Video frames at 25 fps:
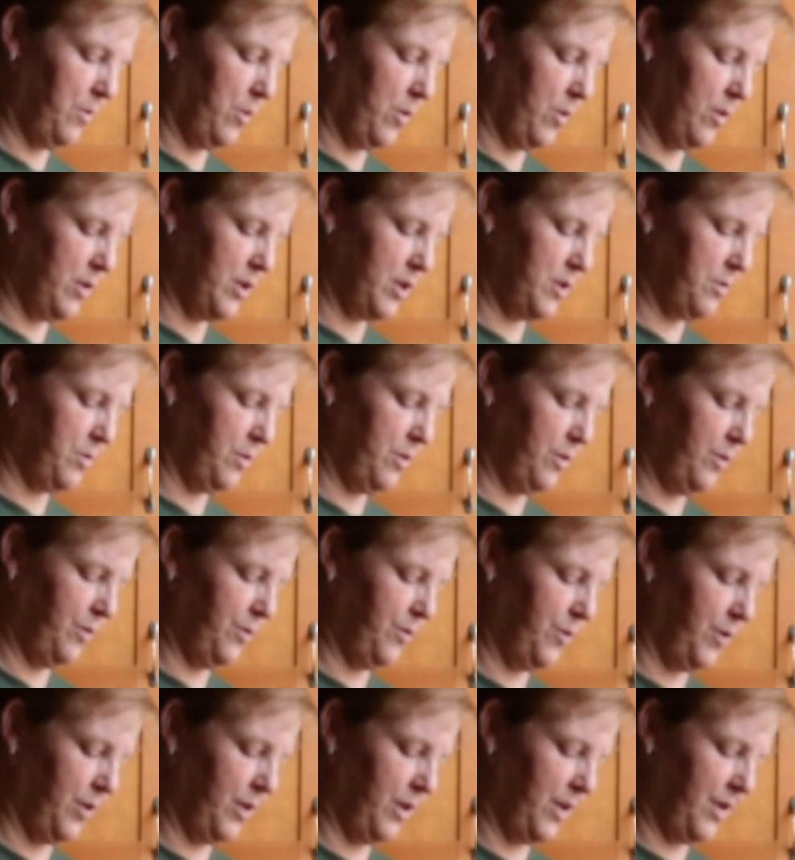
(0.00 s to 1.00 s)
more
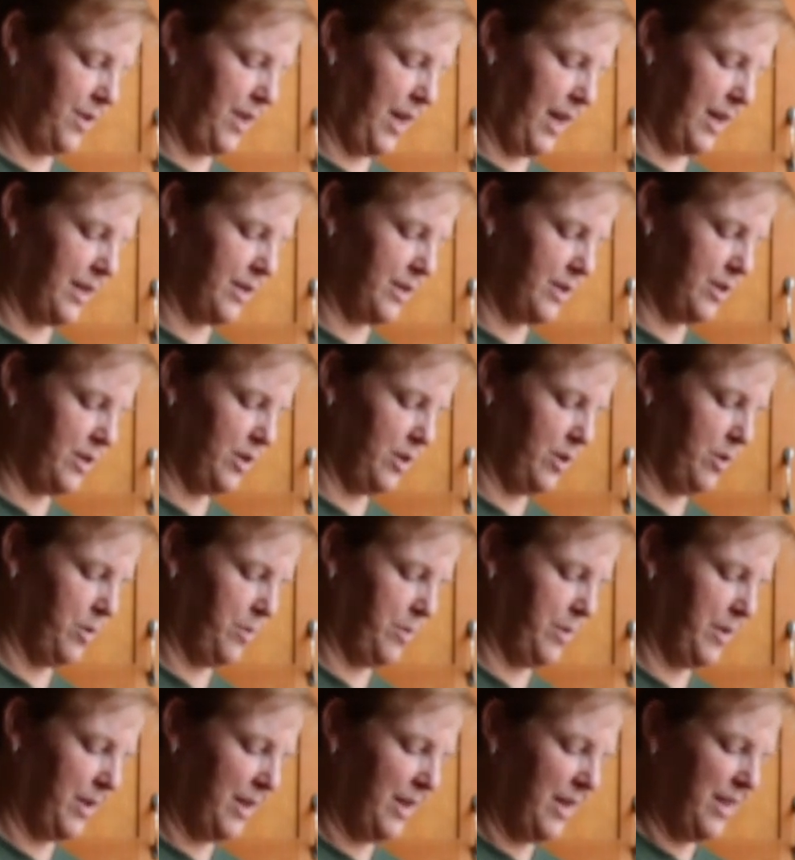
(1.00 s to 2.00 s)
spoonful of that soup,
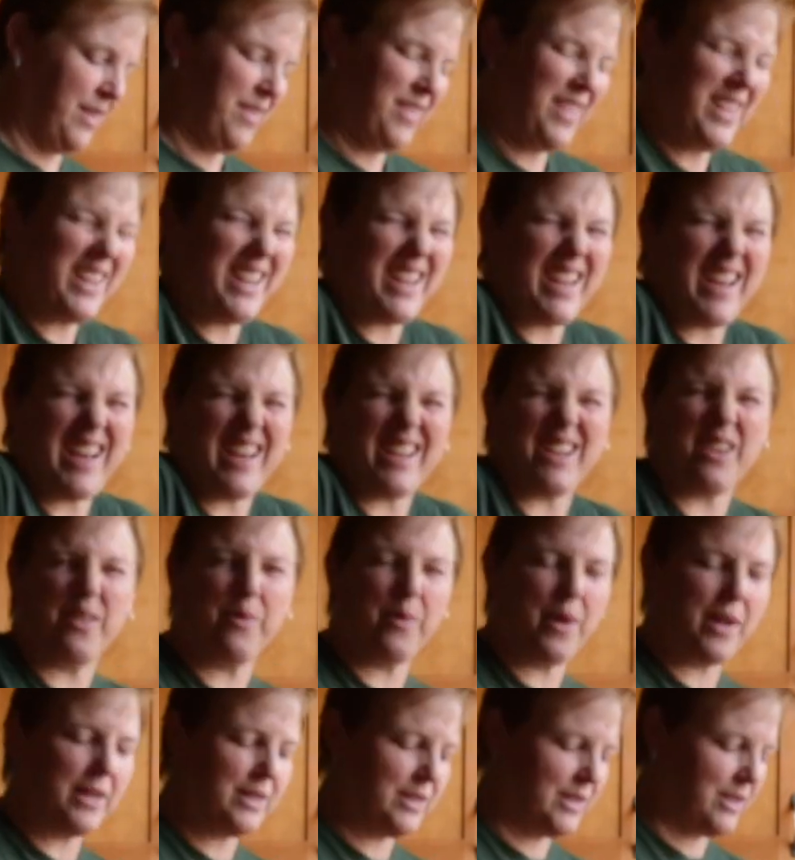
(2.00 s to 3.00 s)
then it kind
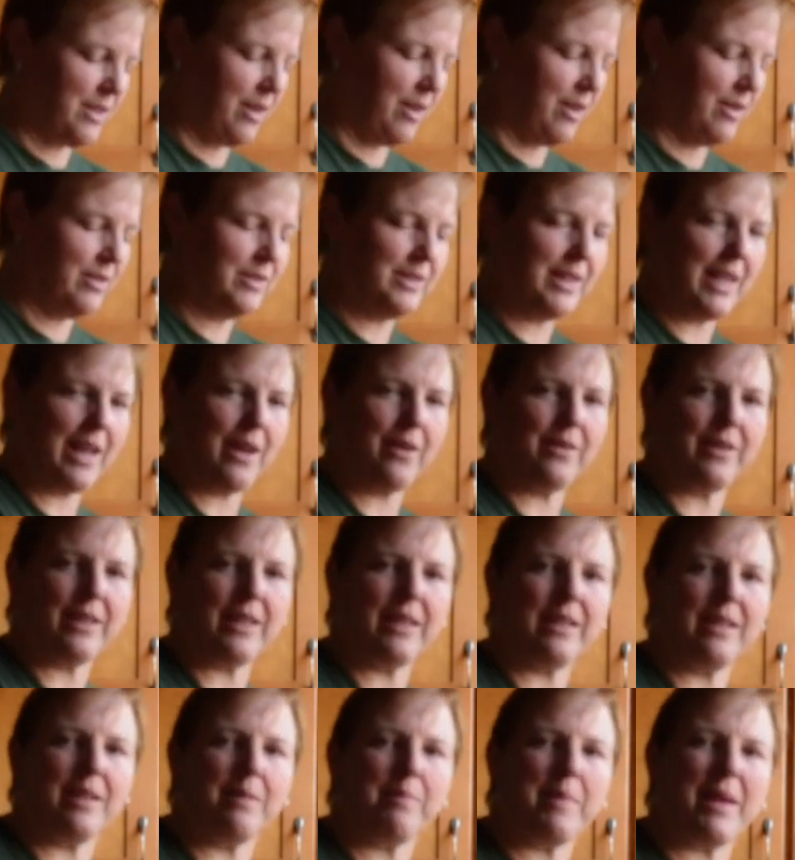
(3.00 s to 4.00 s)
of runs all down in
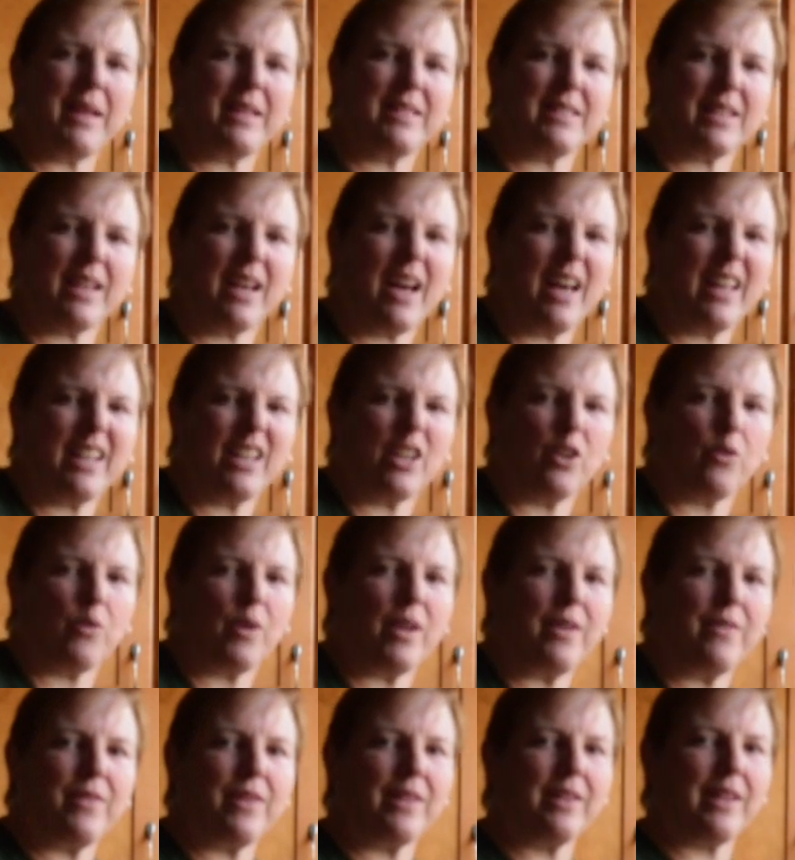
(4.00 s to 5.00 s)
and makes it kind of
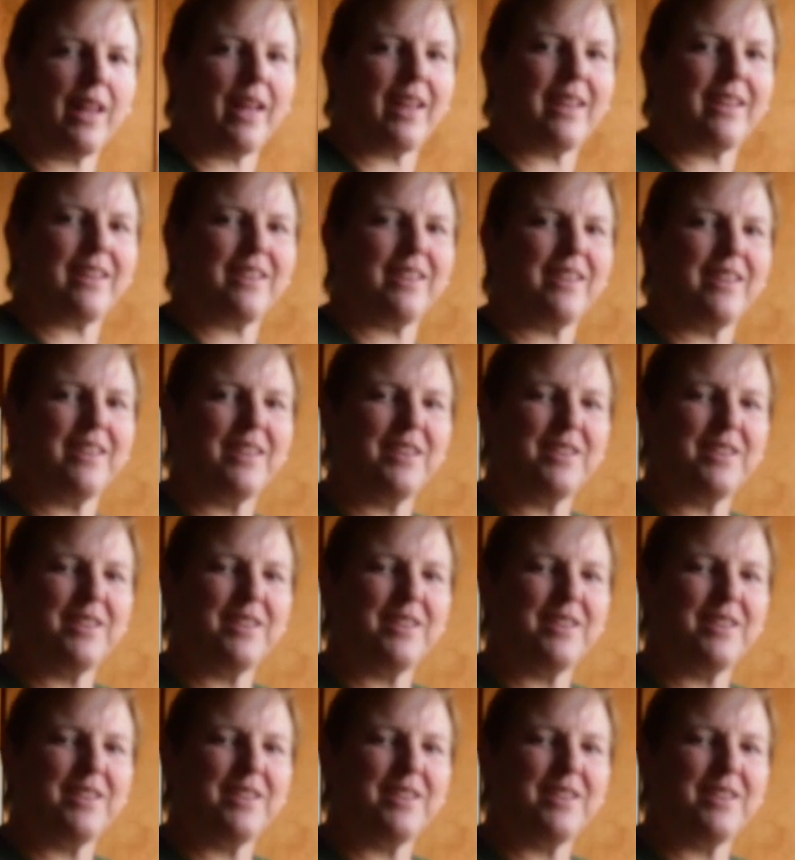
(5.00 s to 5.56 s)
gravy-like.